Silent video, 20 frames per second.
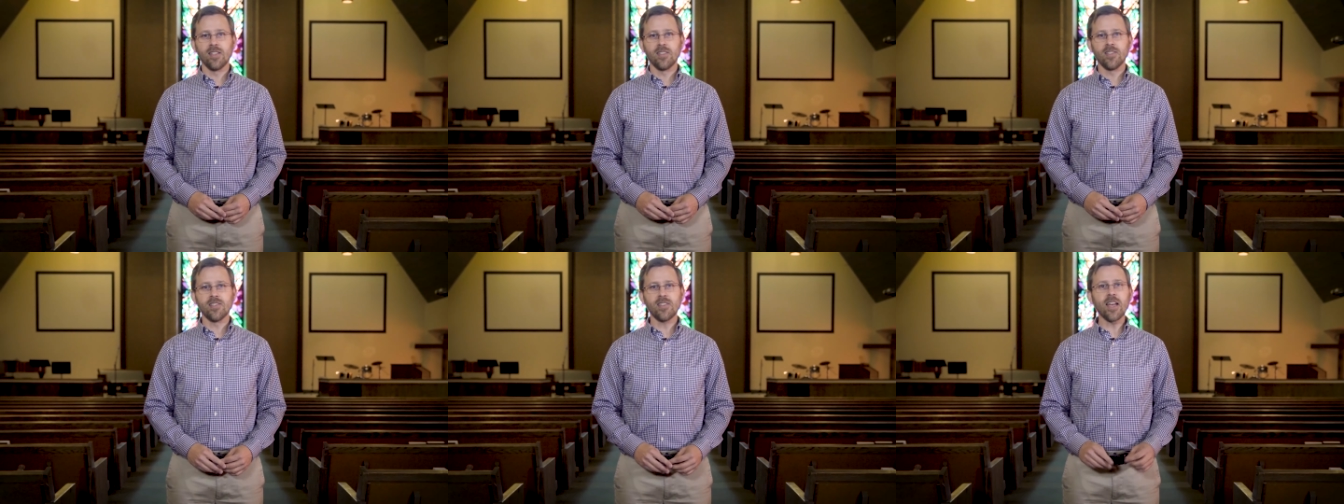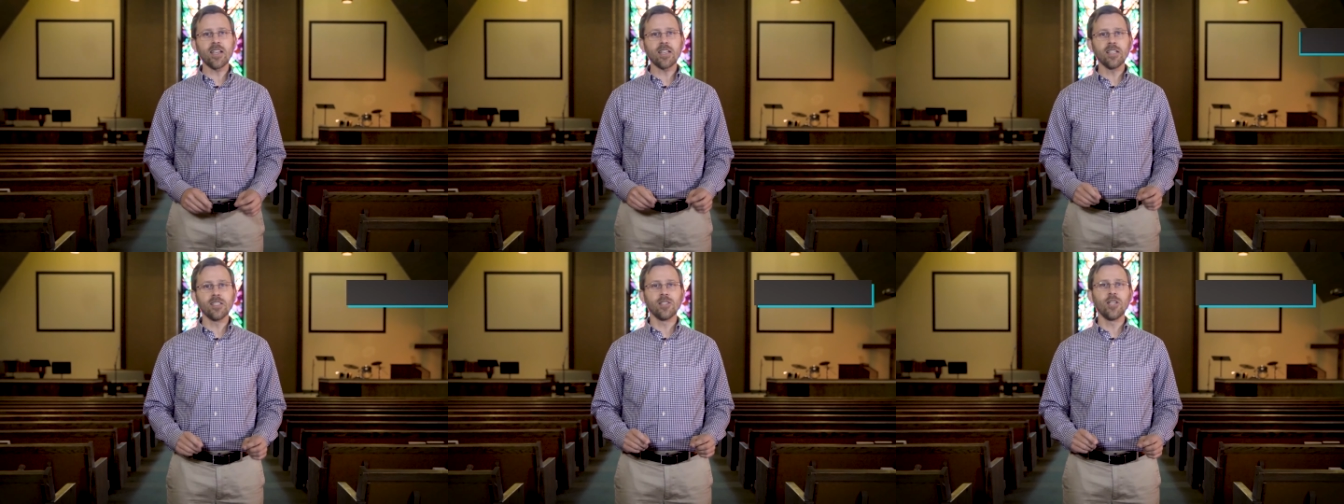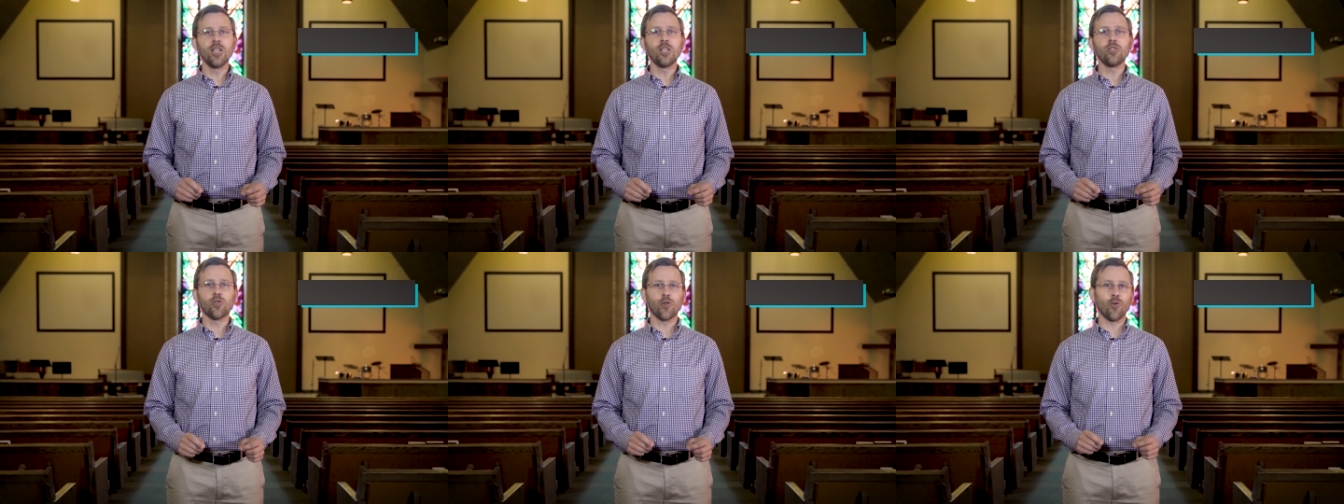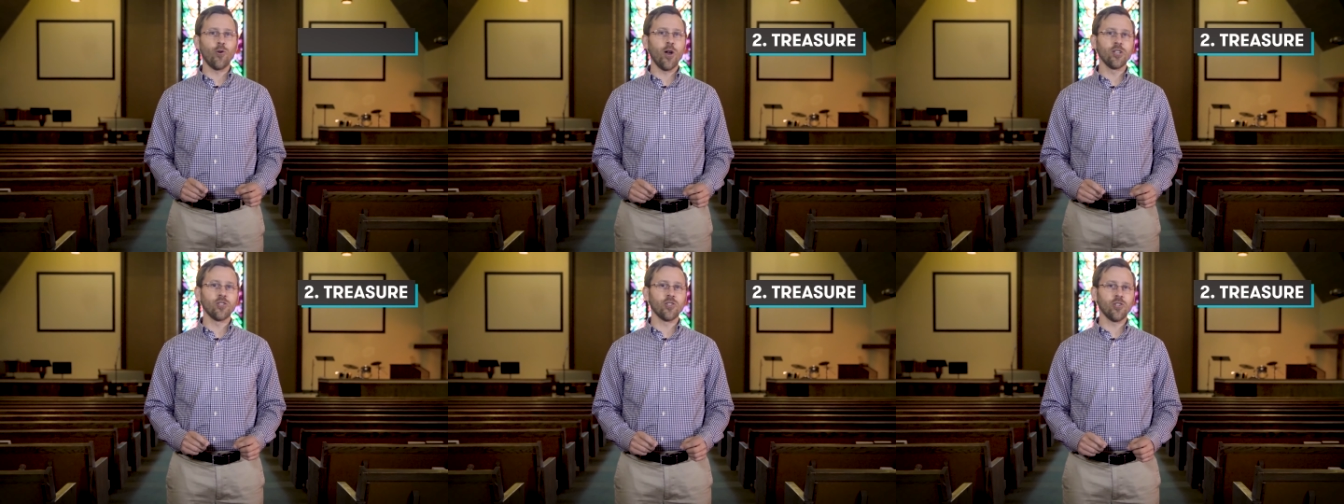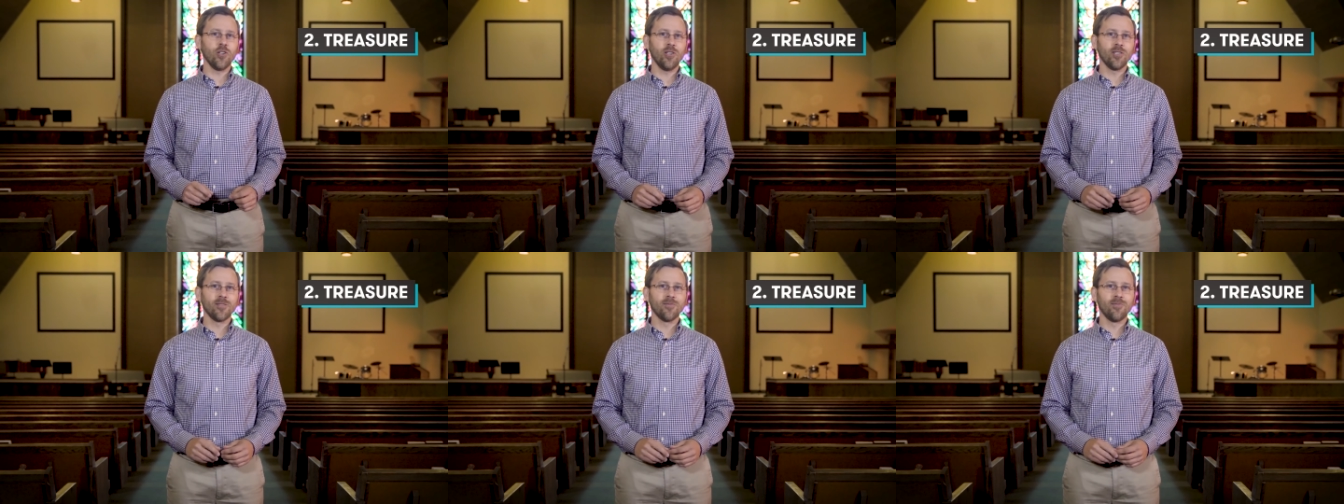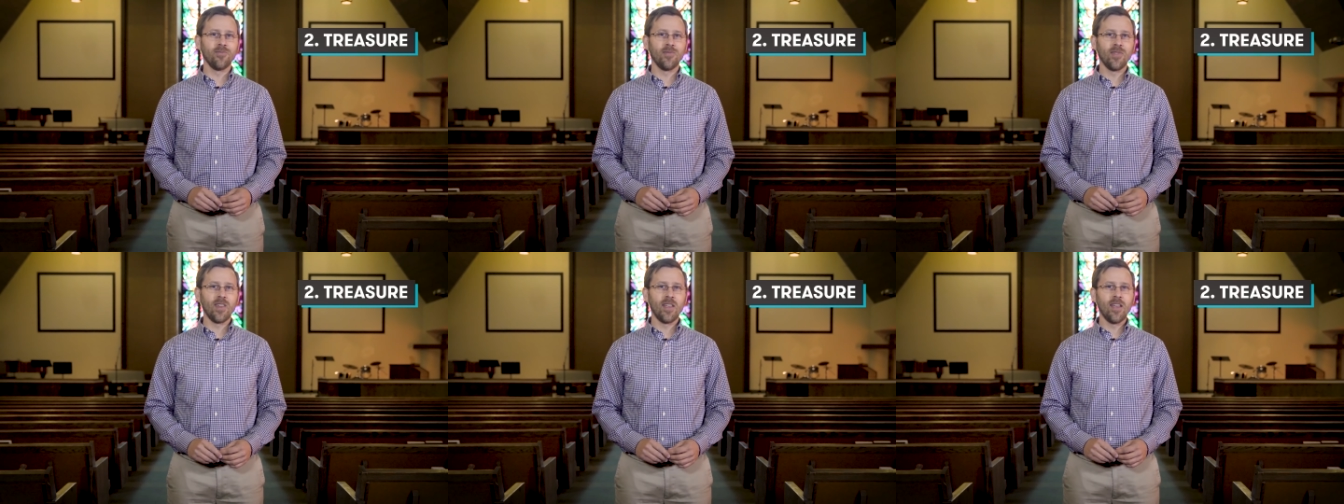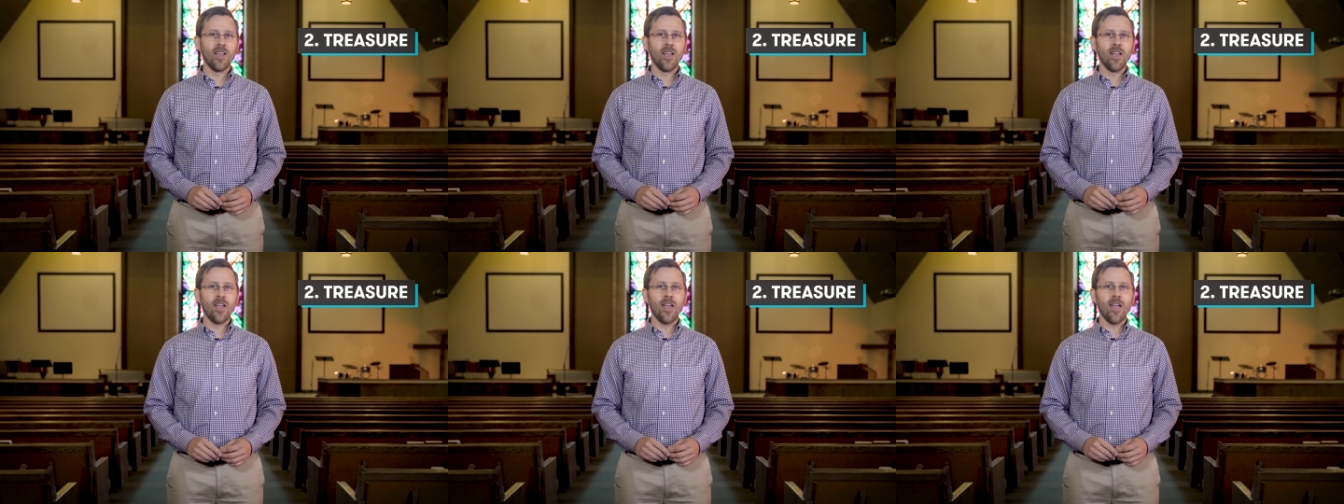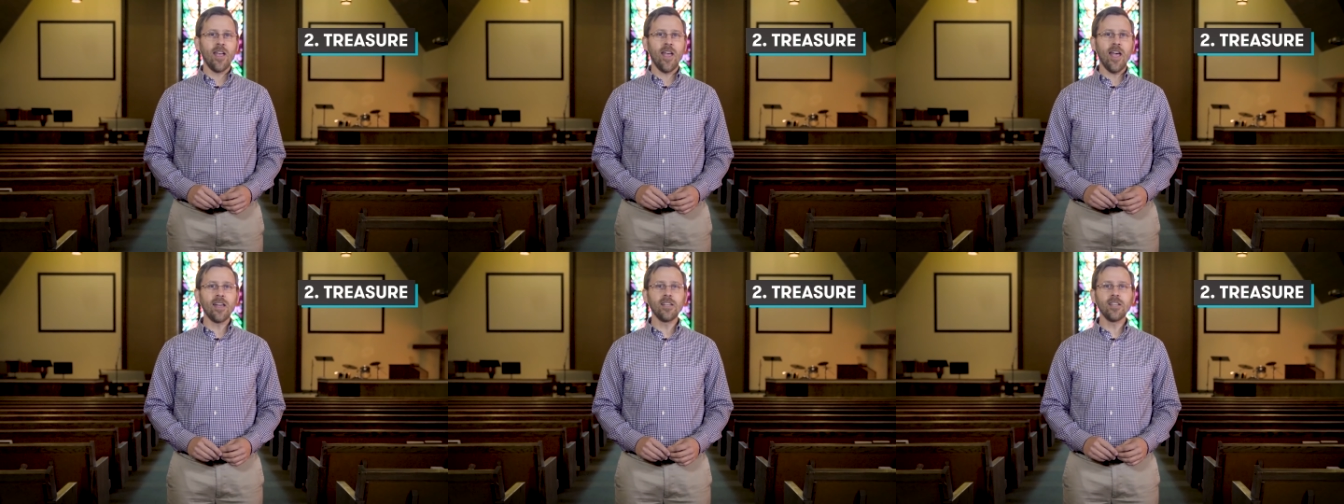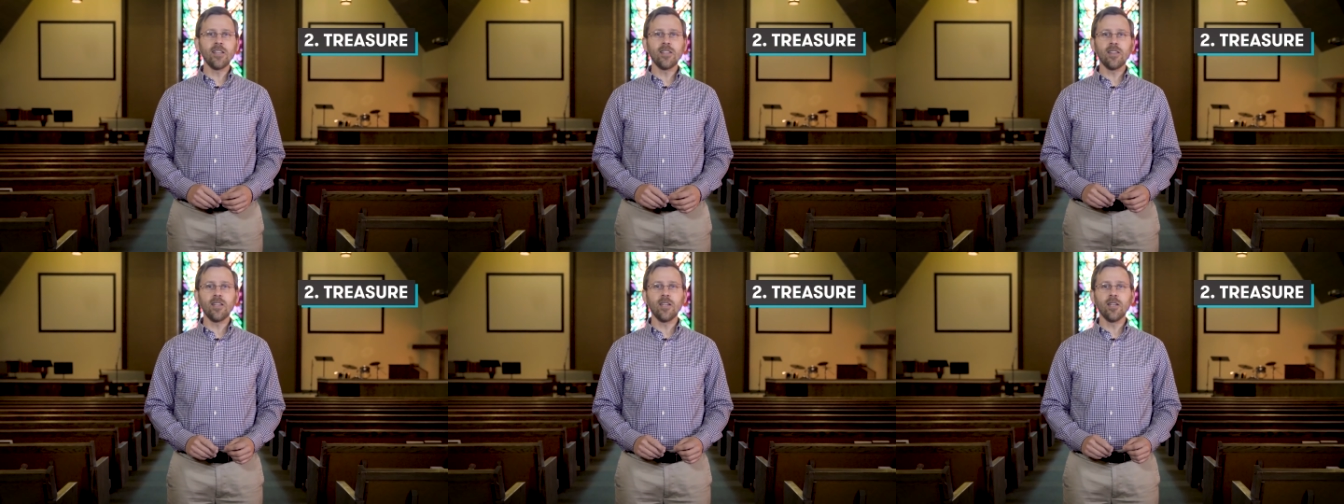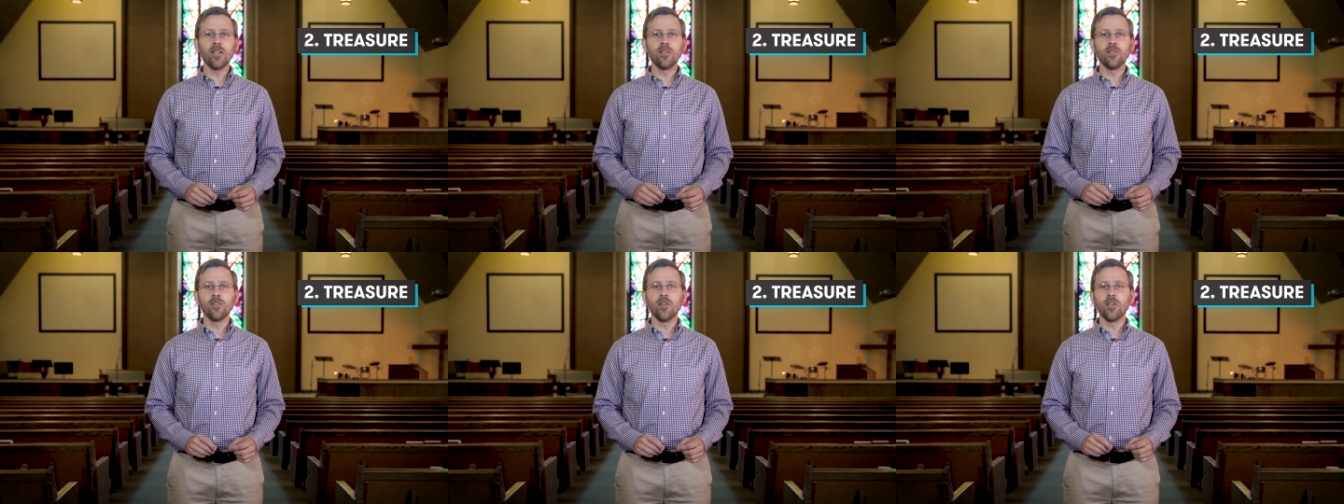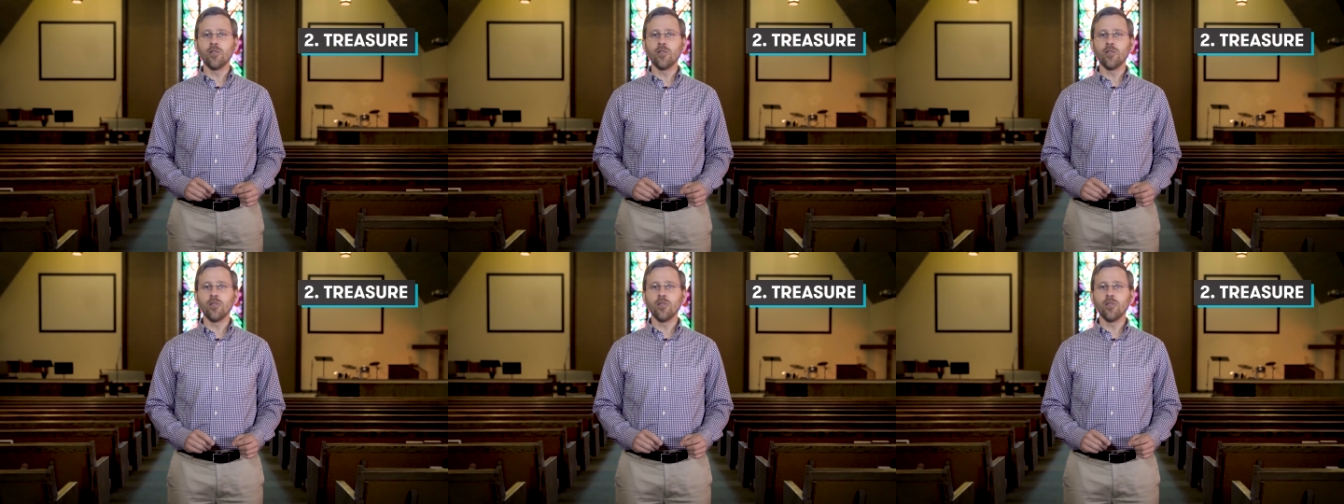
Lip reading: Secondly, treasure. Anything